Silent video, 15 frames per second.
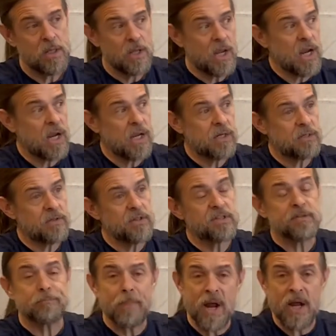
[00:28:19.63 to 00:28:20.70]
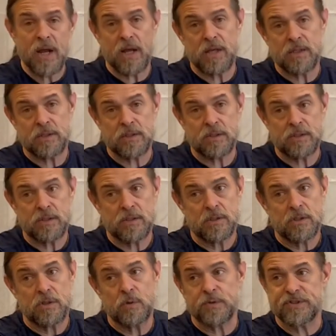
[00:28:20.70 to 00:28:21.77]
And this man,
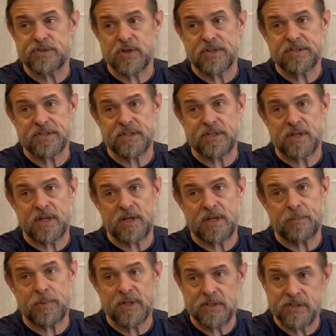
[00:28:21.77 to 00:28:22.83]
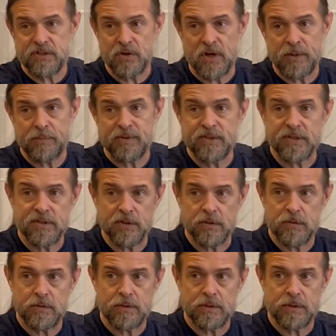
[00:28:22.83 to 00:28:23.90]
who was dressed in a pinstripe
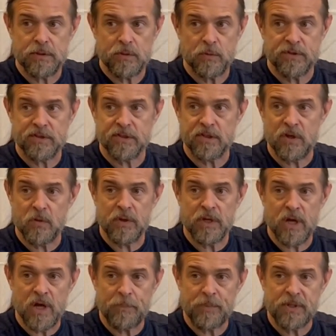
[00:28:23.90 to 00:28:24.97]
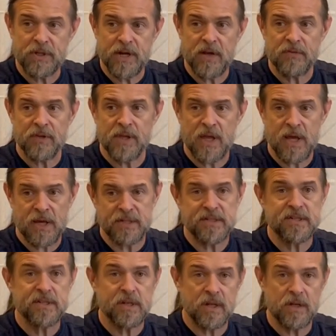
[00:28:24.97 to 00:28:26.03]
suit, was going up and down the line
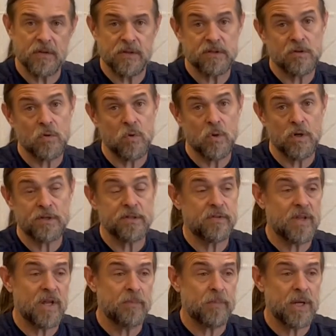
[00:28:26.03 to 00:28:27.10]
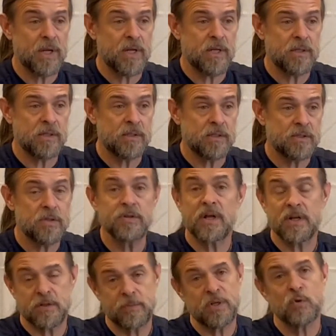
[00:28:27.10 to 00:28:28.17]
singing this chorus, and that man turned
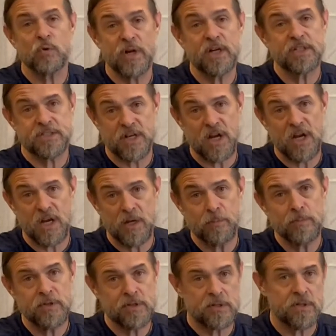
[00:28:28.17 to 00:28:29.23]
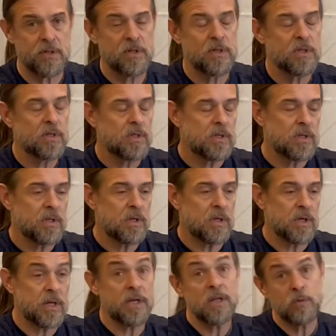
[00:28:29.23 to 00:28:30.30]
out to be Rick James.
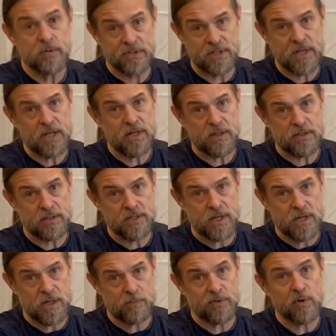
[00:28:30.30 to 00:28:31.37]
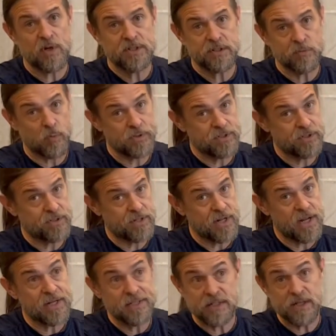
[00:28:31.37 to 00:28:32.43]
And he was dead at the time, so I just want you to say
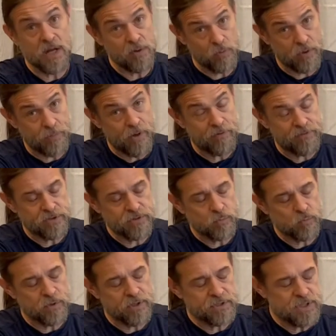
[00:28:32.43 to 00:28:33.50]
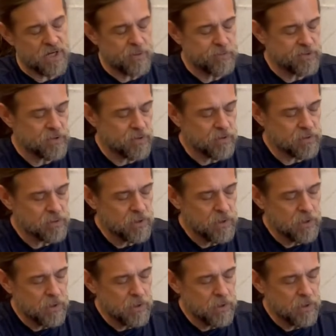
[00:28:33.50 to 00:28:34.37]
I did not rip off a Rick James song.